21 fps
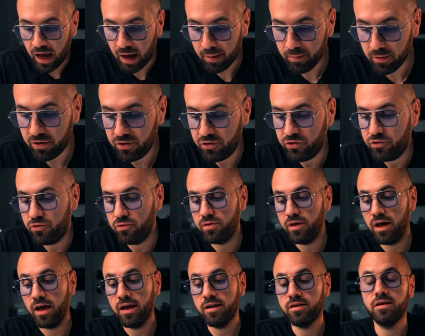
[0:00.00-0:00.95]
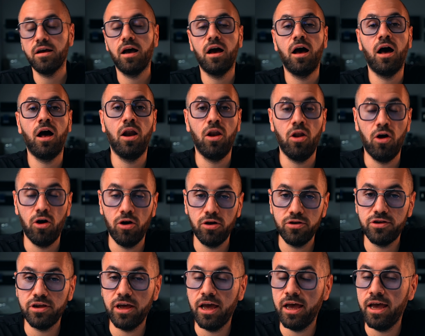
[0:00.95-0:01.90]
I'm going to do that a
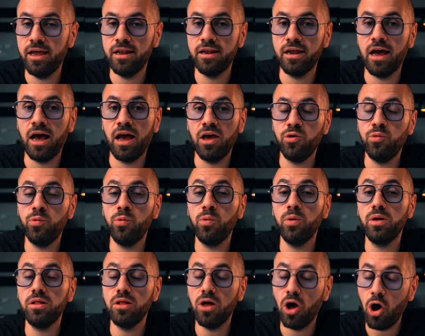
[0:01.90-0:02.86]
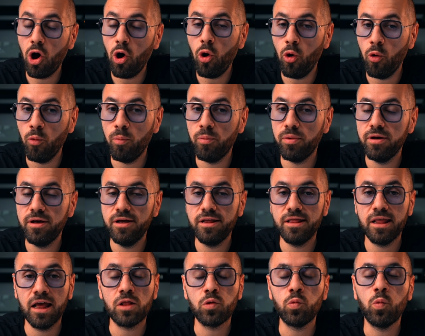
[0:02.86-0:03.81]
lot and I will hope
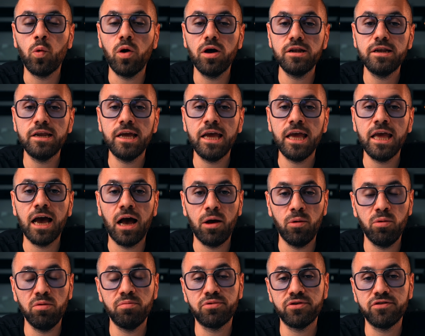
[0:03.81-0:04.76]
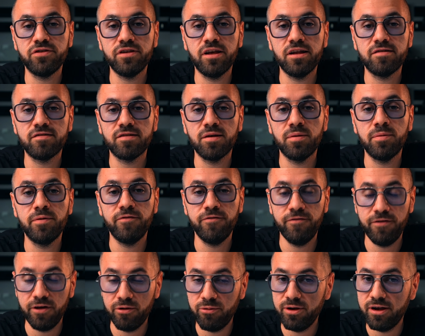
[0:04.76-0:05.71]
that one day I will present some
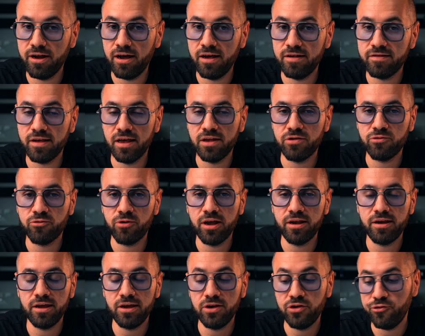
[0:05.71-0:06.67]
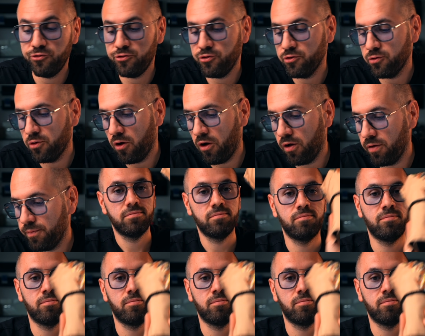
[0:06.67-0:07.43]
very nice handwriting to you all.